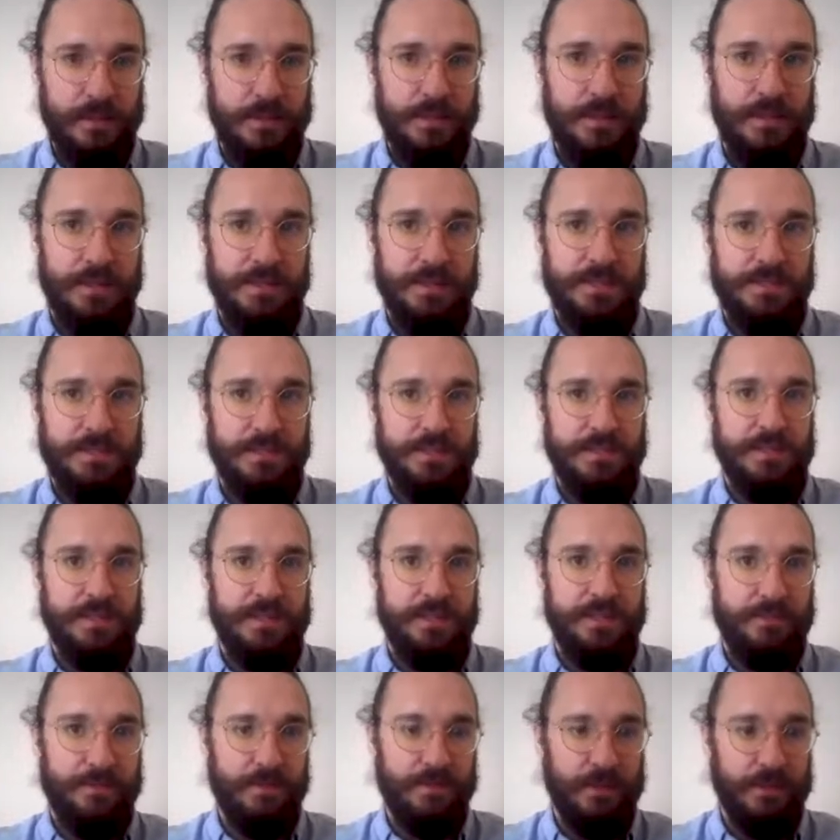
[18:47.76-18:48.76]
Let's see,
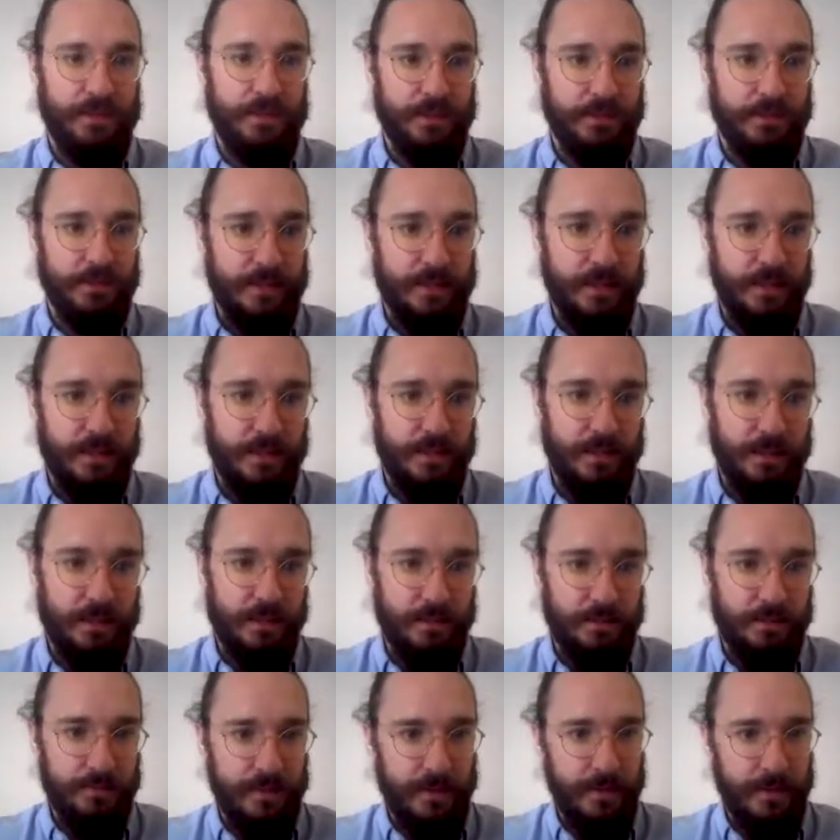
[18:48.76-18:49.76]
does everything look right?
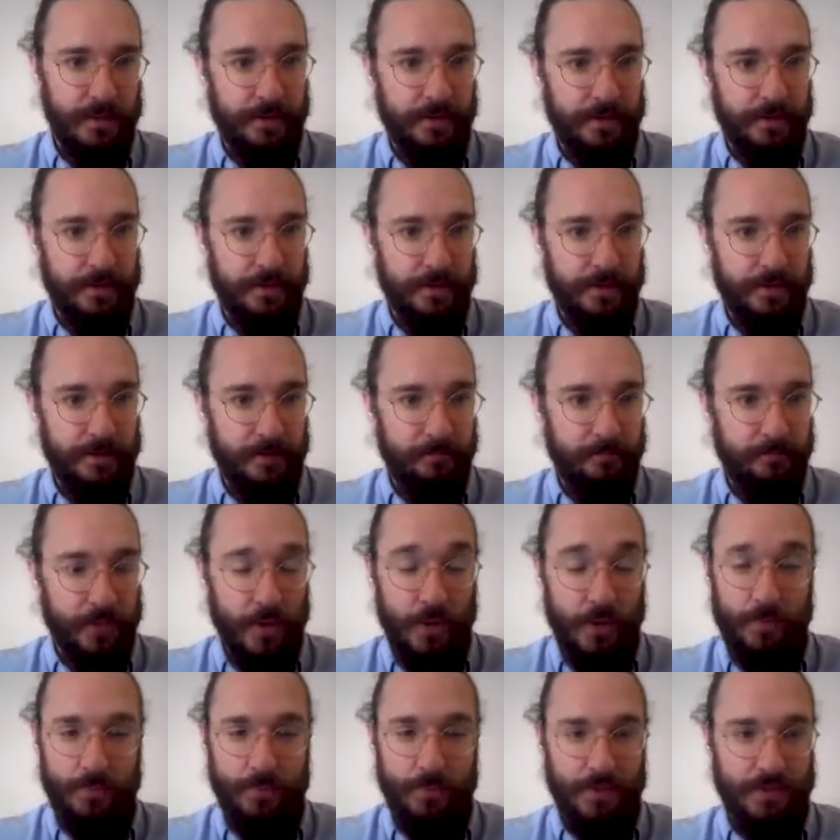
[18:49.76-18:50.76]

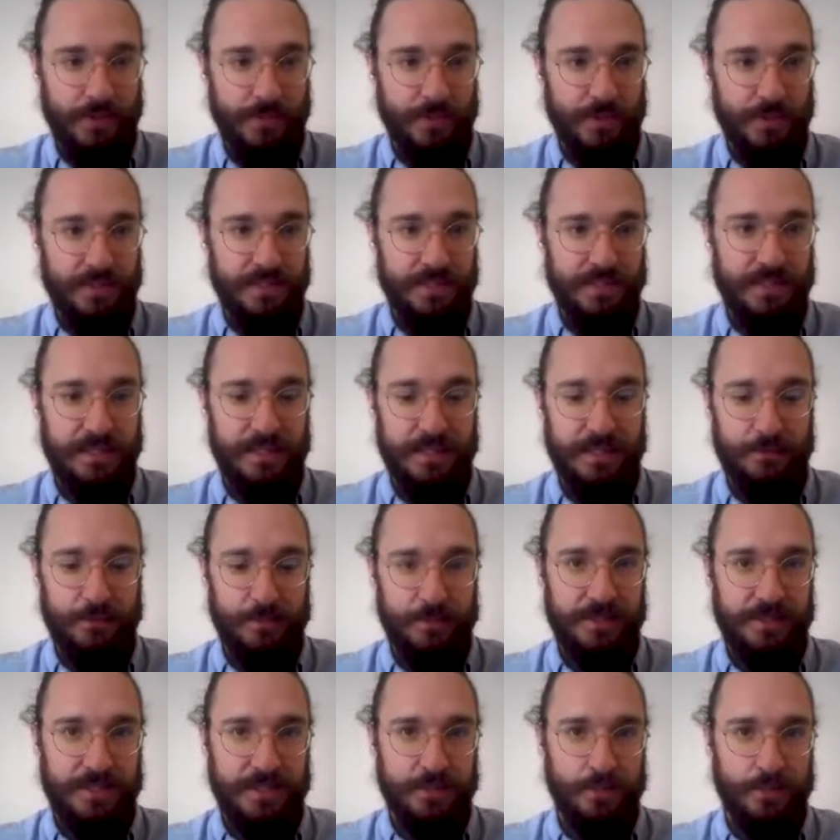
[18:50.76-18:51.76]
Oh, there's one detail that we're
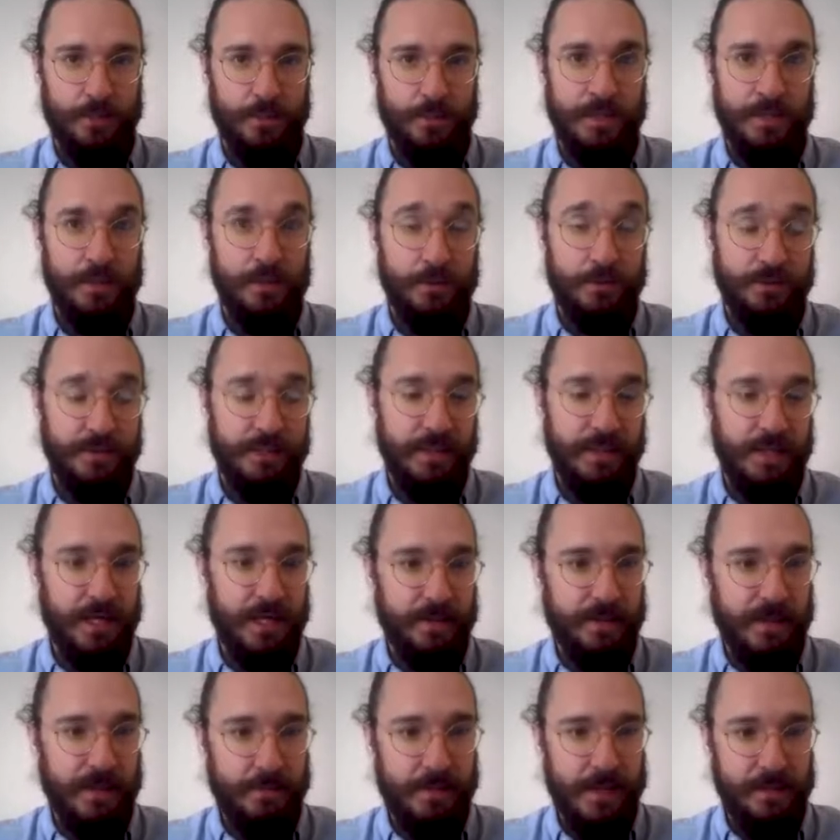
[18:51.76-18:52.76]
missing. We only care
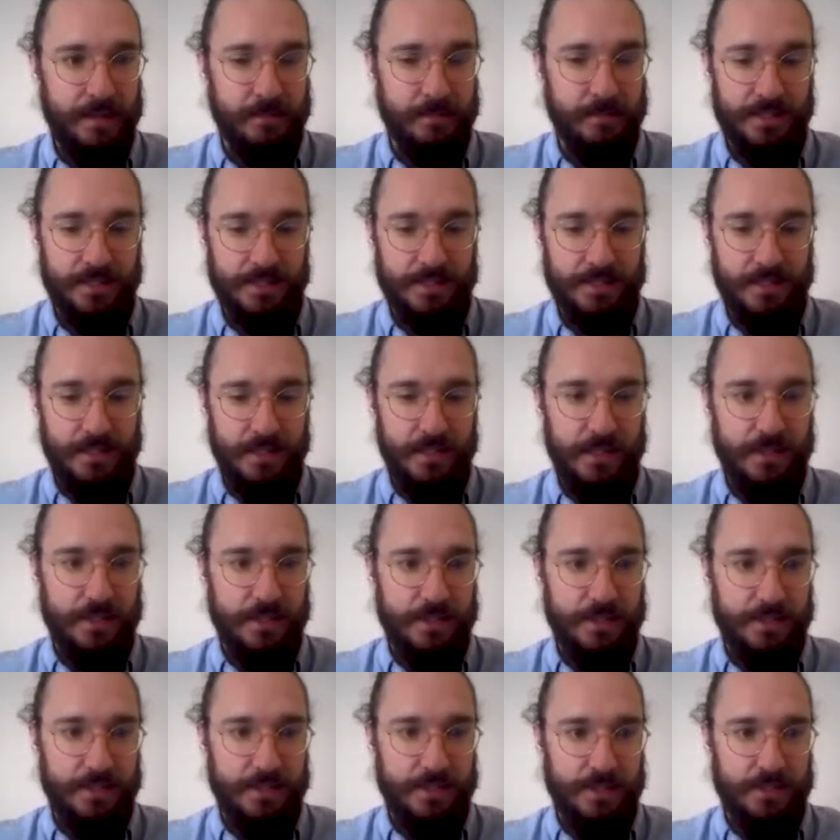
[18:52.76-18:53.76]
about payments.
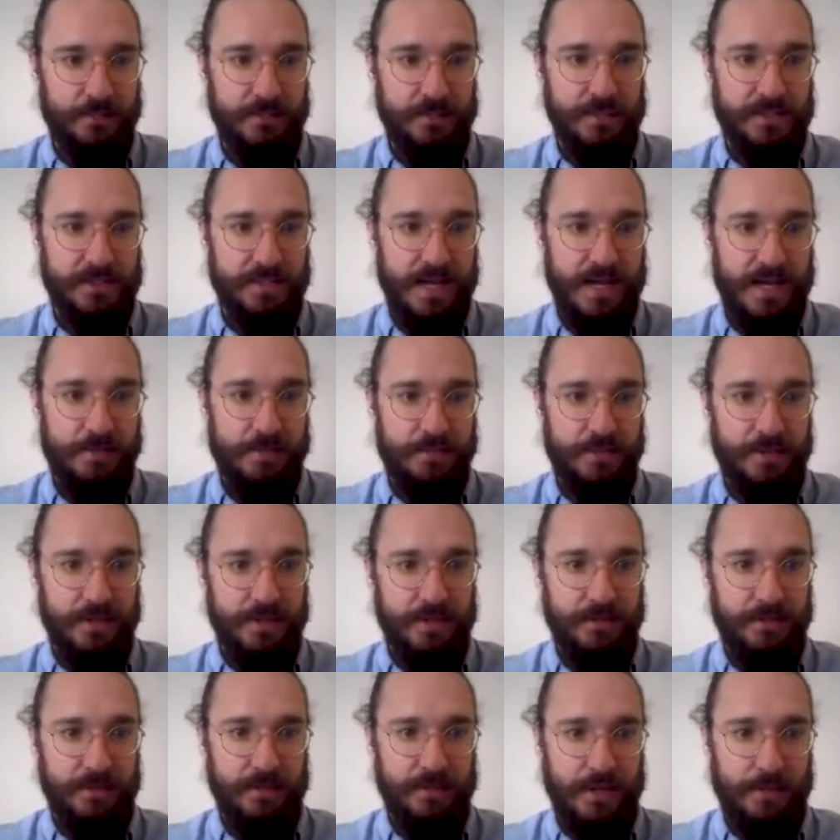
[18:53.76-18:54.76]
So if the type
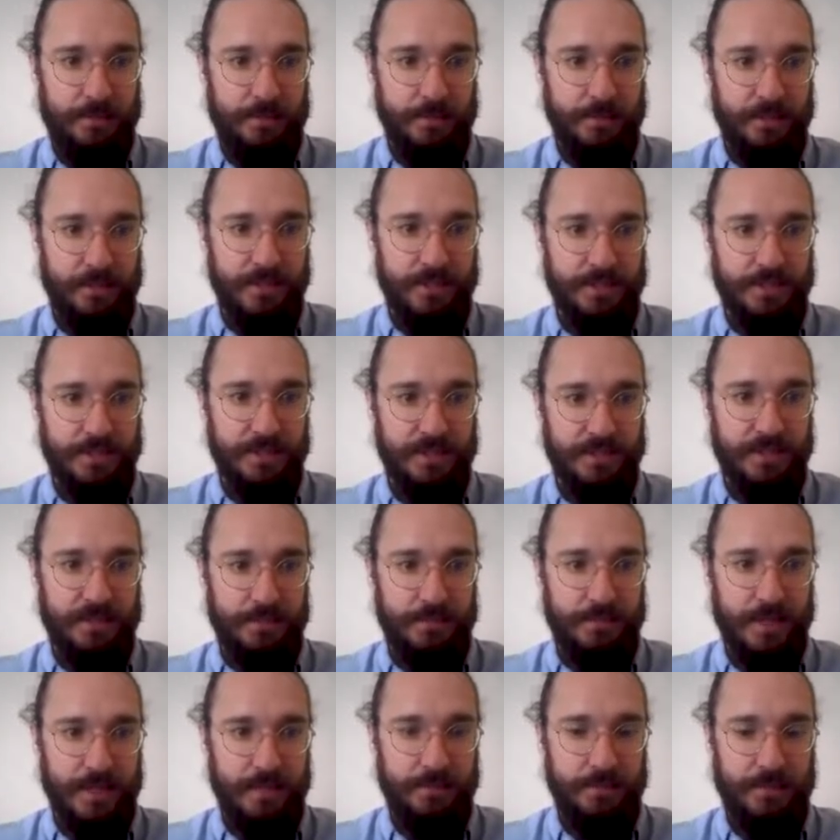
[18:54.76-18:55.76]
of the operation is a
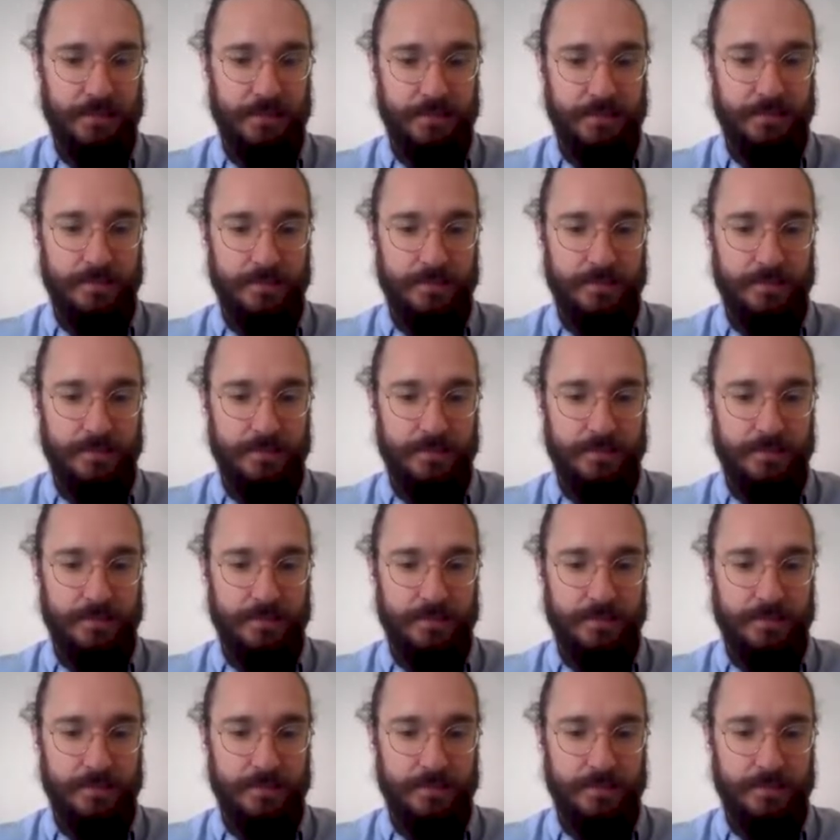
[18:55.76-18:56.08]
payment,